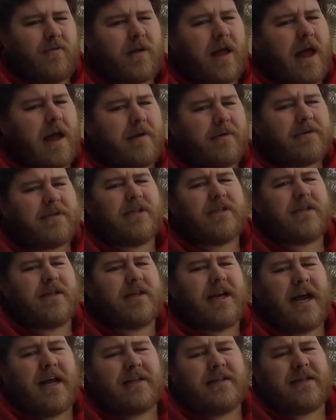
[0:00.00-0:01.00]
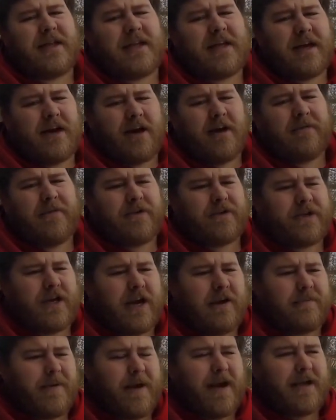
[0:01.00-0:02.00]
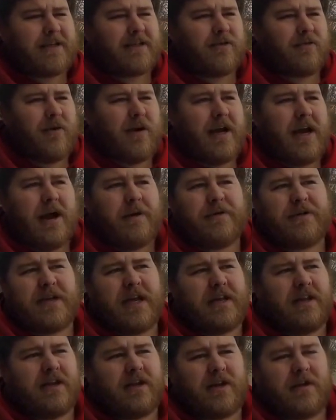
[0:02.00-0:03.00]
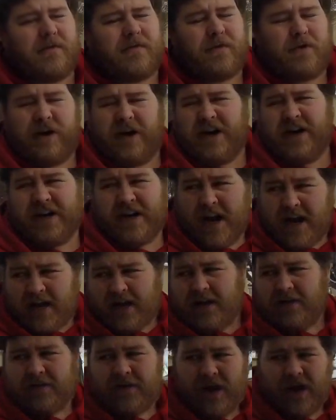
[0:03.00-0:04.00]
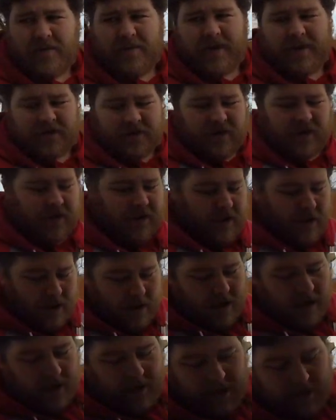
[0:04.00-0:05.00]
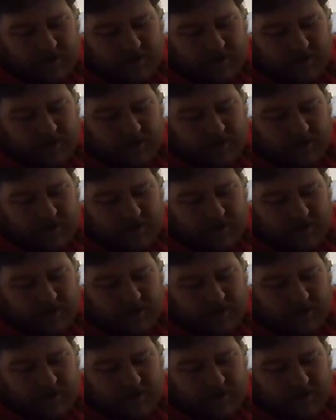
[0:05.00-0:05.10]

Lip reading: I was just announcing that Carrie Fisher had passed away. I was not looking for any negative comments, or heck,